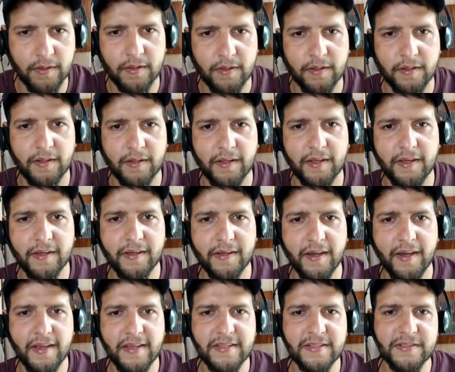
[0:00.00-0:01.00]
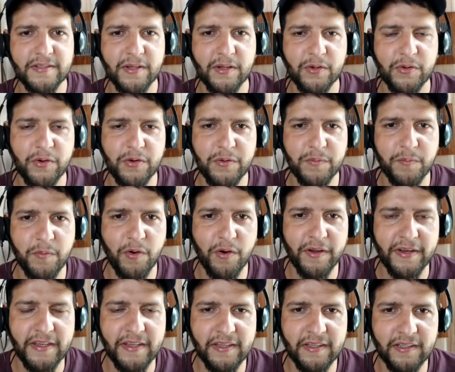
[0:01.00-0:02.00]
Hey guys, good
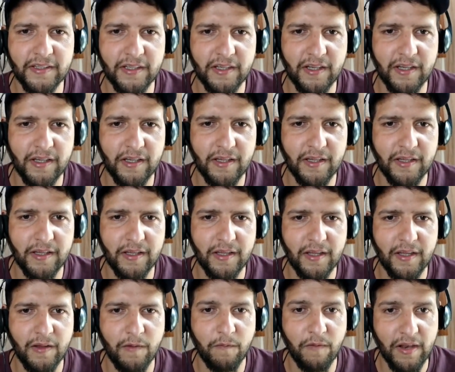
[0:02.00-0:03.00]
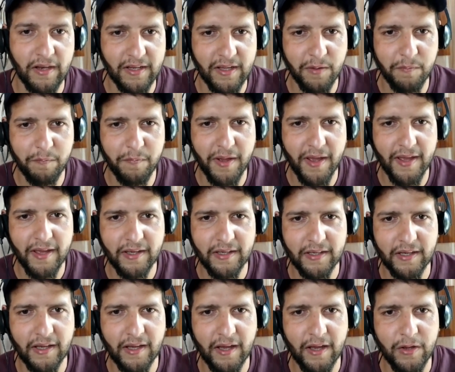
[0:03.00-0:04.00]
morning. Welcome back.
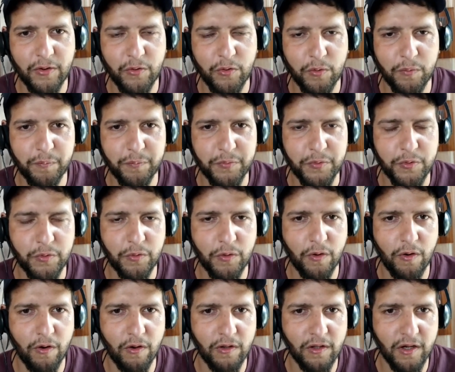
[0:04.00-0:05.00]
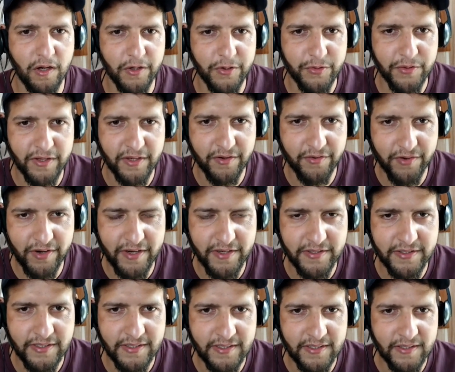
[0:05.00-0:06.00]
I hope you all are doing great.
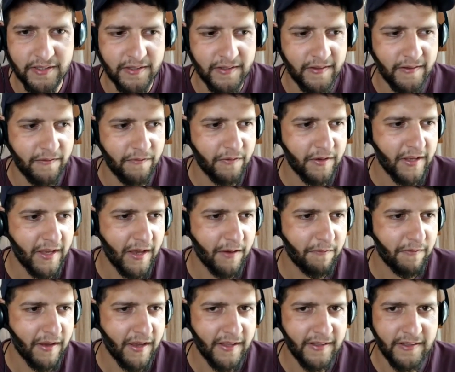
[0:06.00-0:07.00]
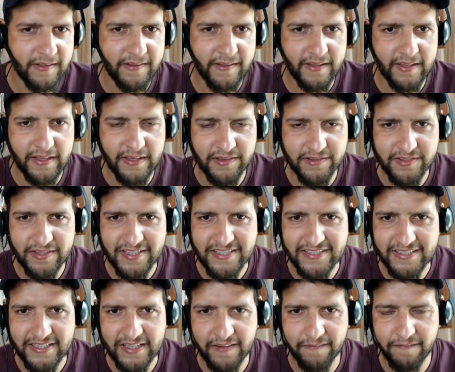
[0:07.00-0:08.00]
We have another
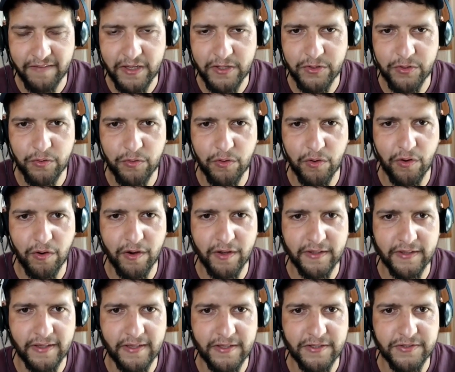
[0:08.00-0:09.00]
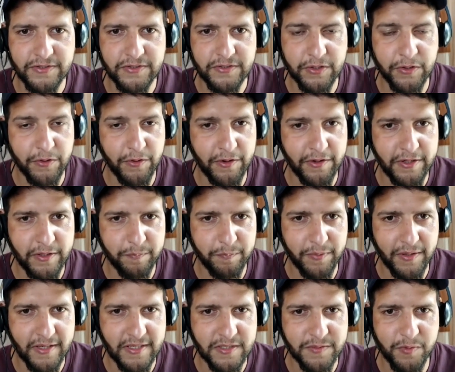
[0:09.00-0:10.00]
interesting video on Security
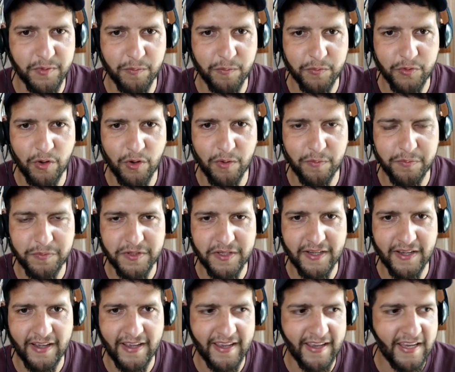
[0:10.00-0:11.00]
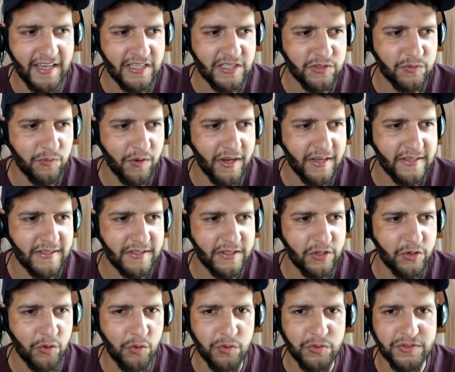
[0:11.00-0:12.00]
Plus from CompTIA
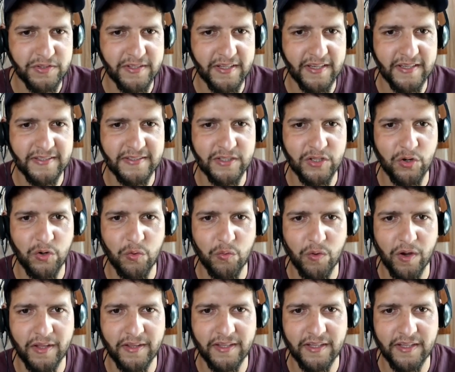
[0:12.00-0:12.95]
SY0-601,